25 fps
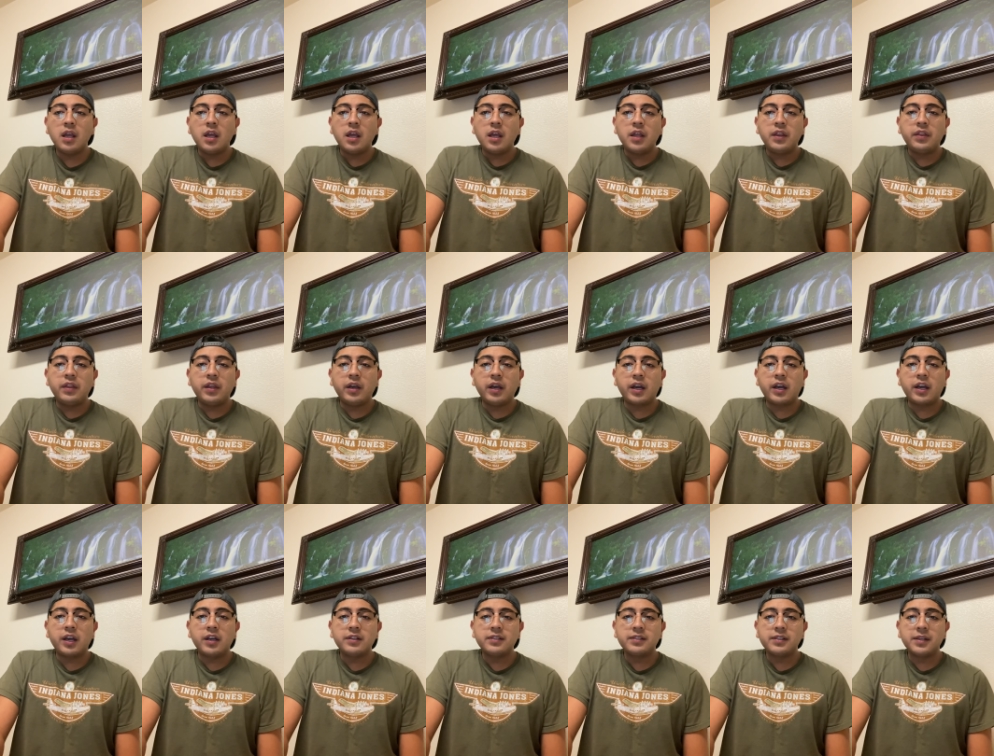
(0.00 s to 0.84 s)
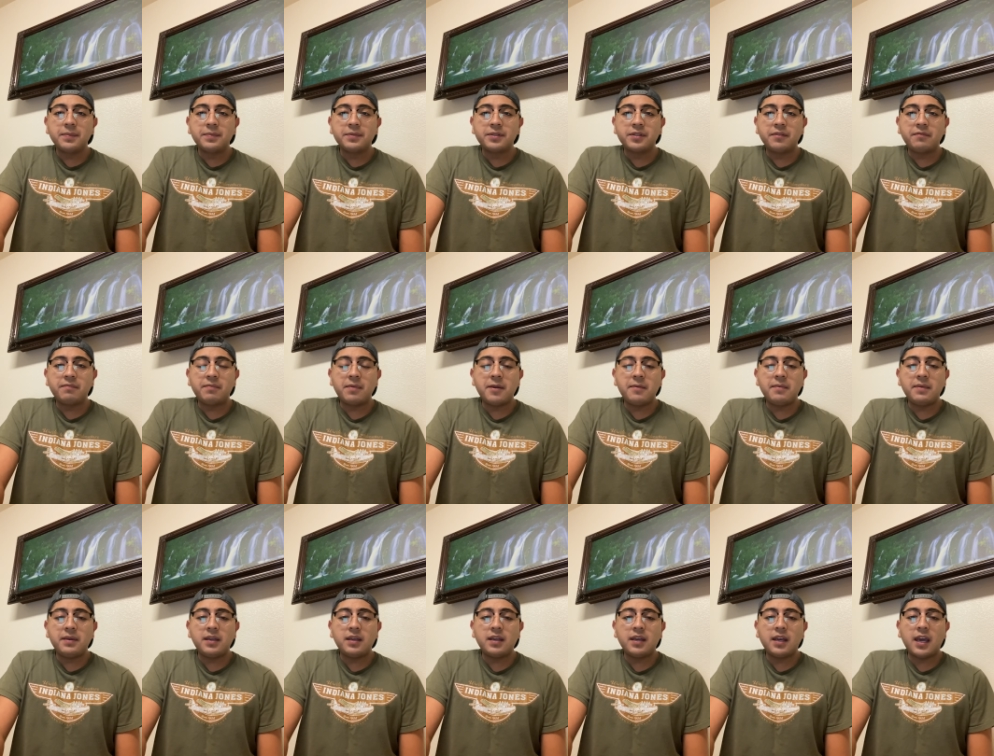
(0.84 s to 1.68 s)
The concepts of
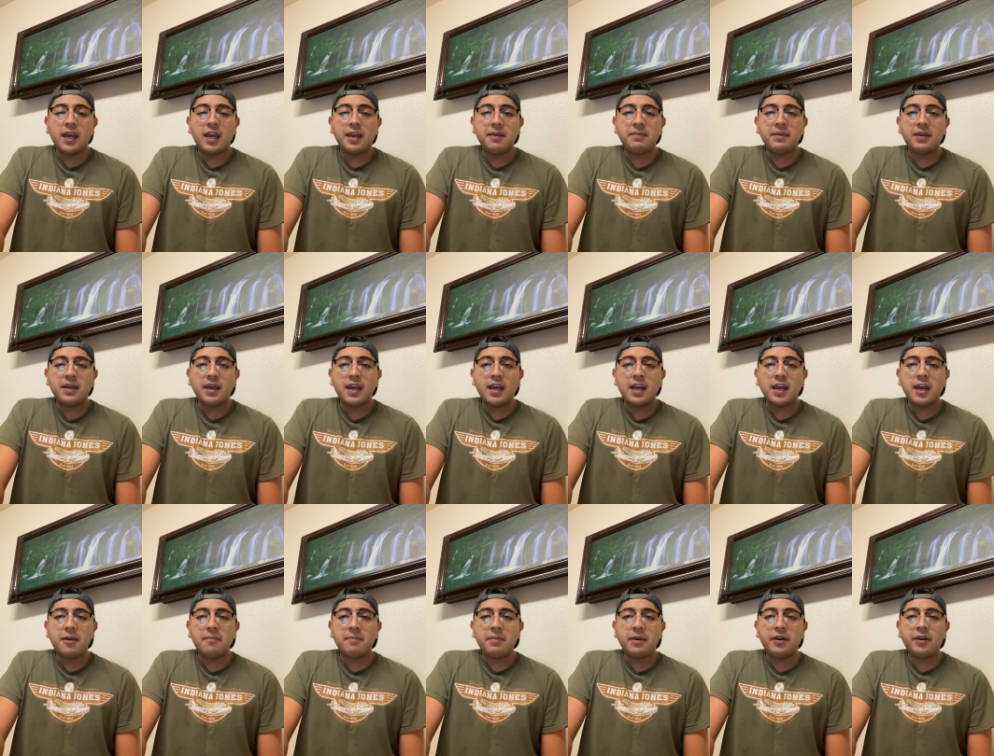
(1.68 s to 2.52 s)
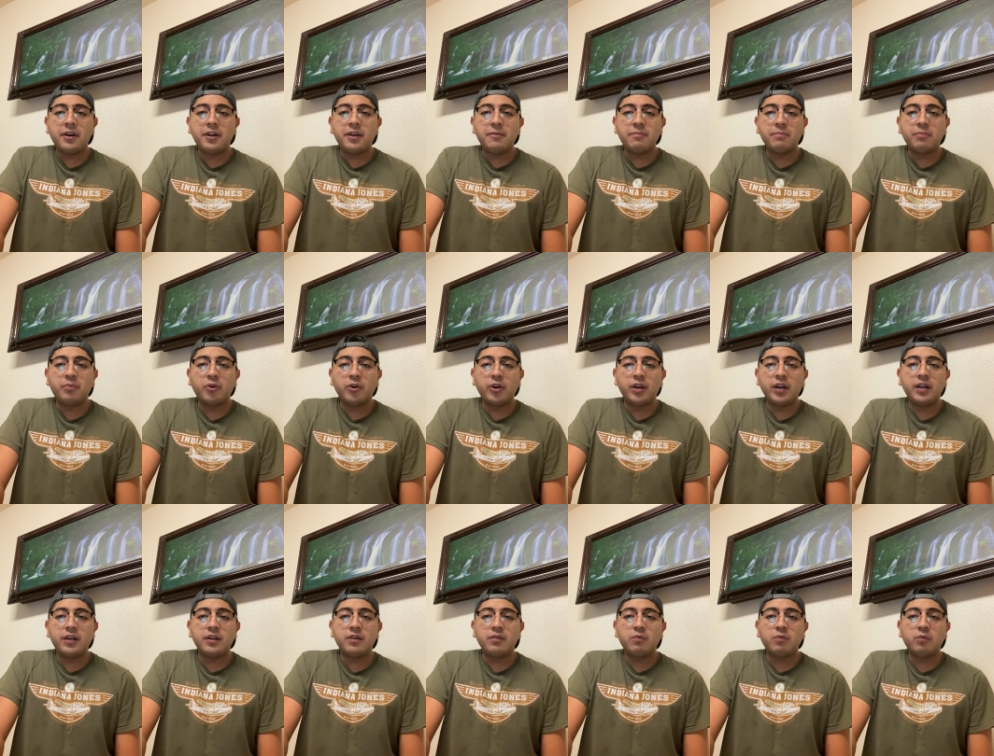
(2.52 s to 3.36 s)
ABA are very
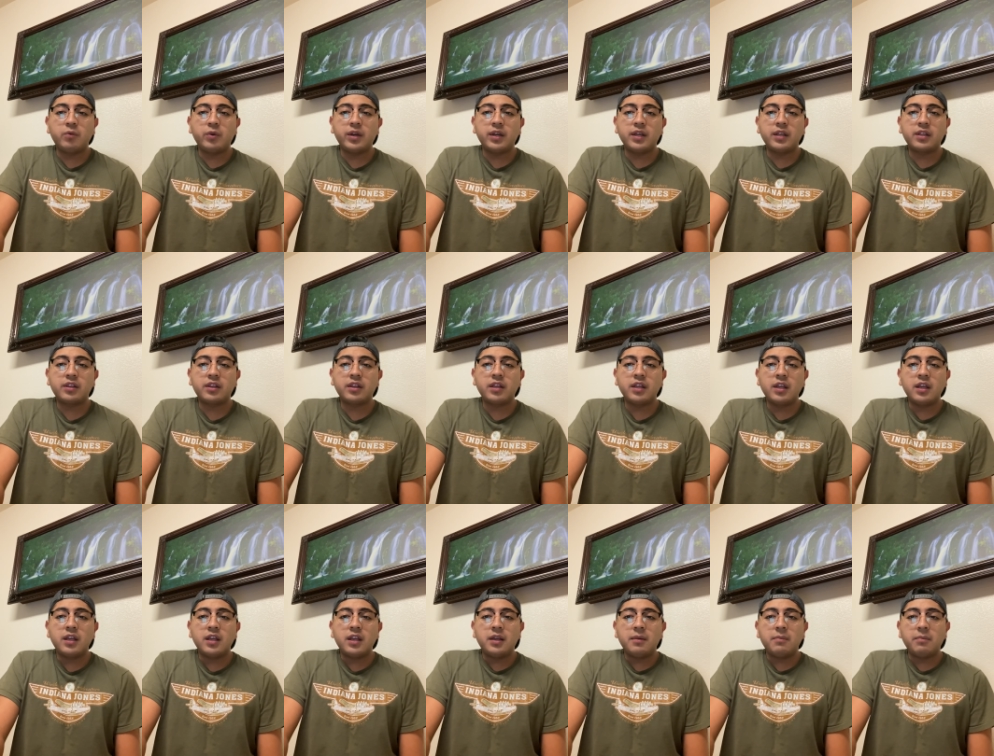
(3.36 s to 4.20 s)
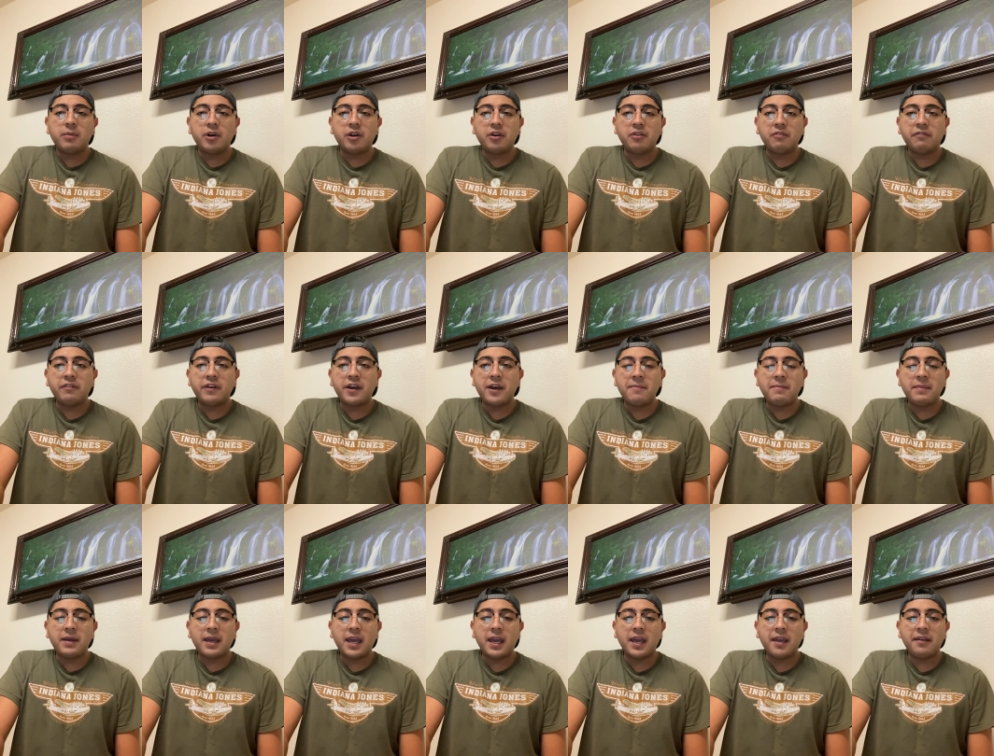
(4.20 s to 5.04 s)
important with modified
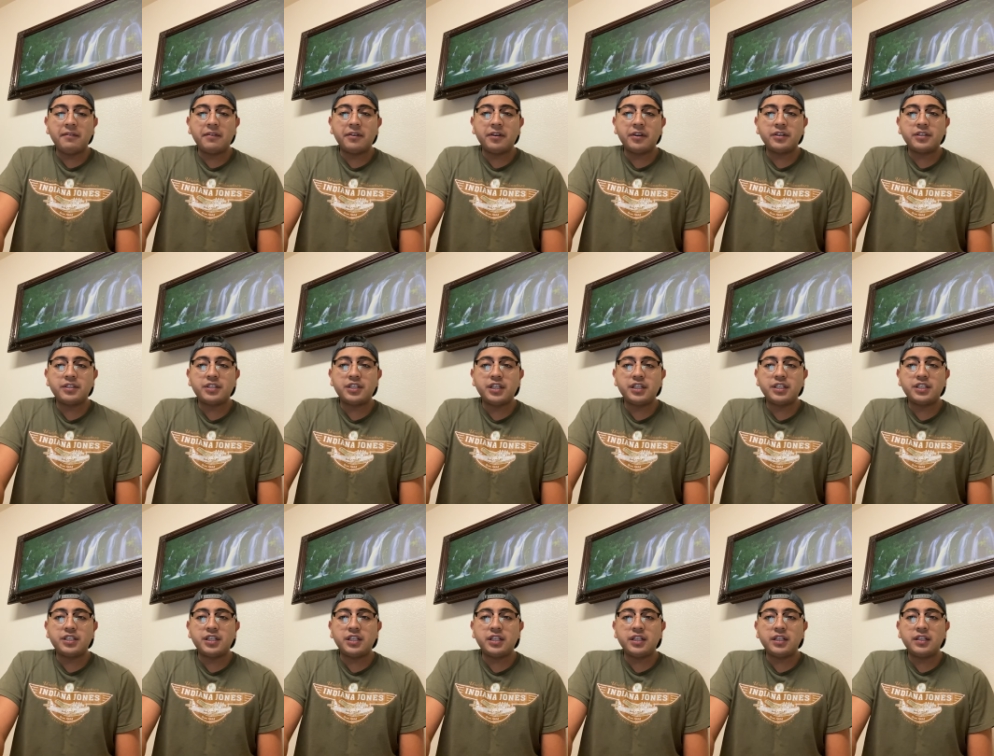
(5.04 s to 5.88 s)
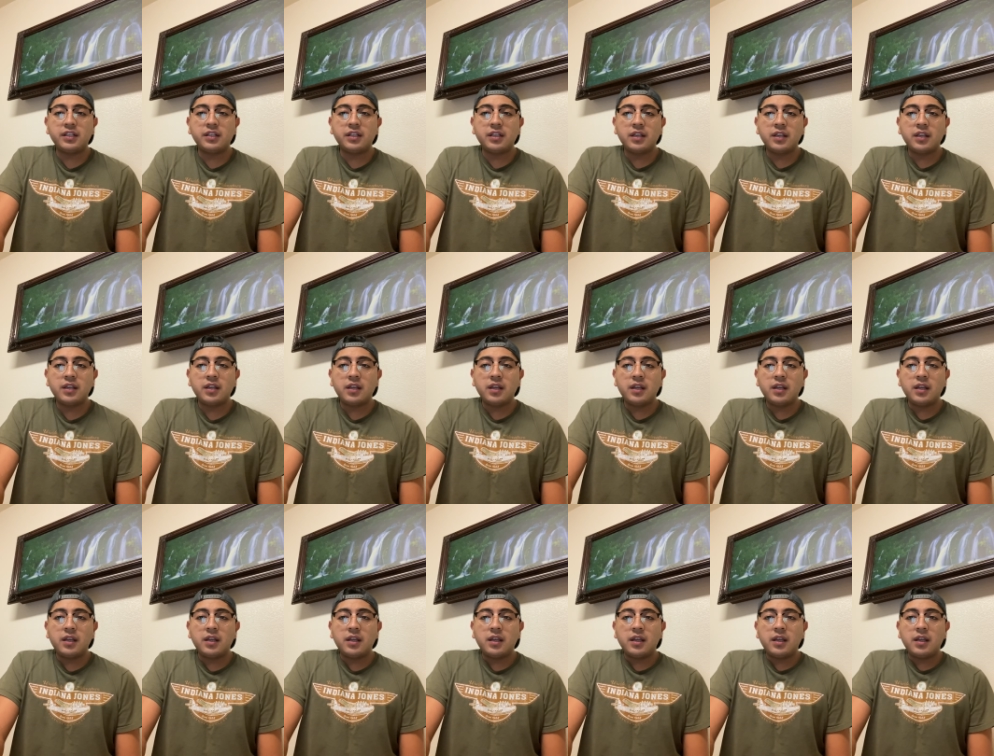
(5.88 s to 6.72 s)
behavior teaching
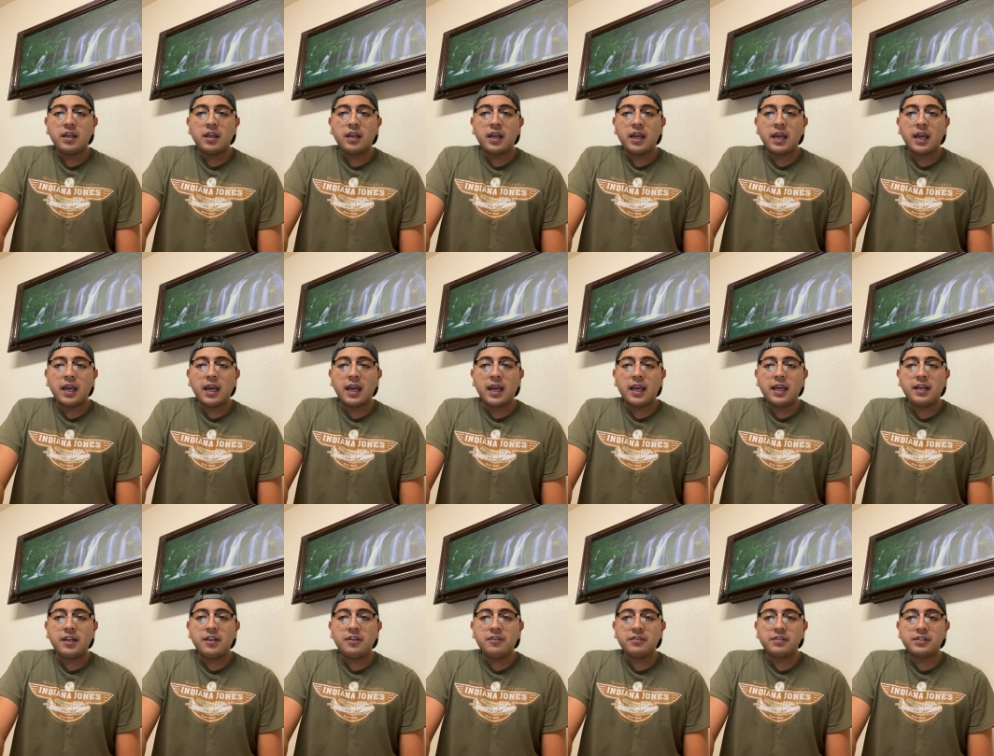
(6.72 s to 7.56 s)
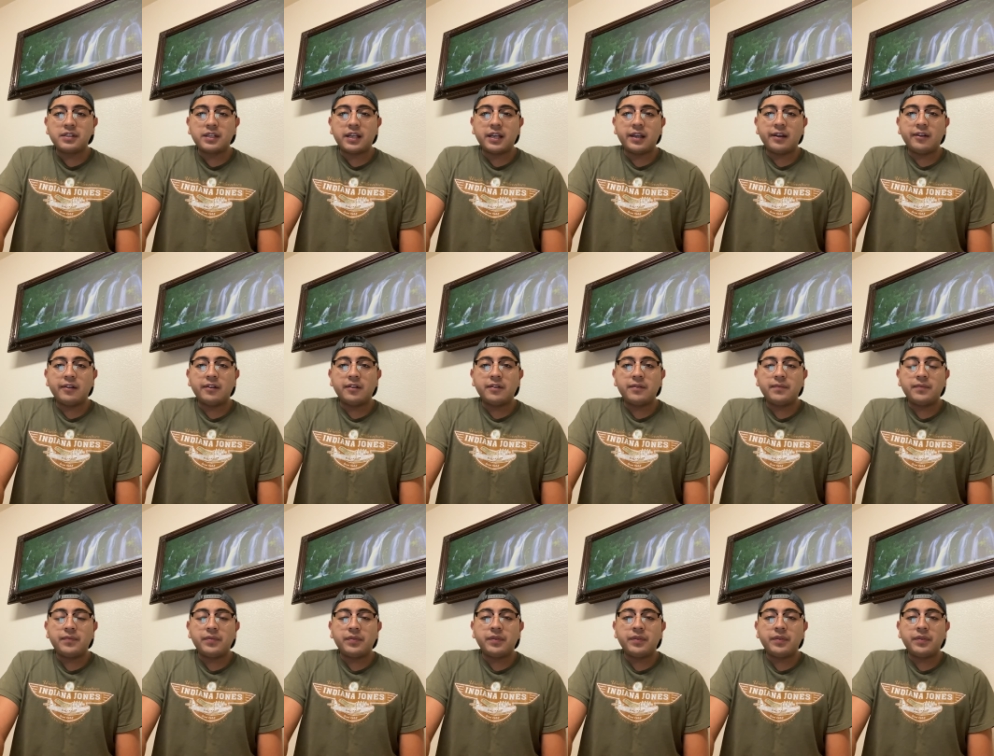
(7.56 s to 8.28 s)
a new skill.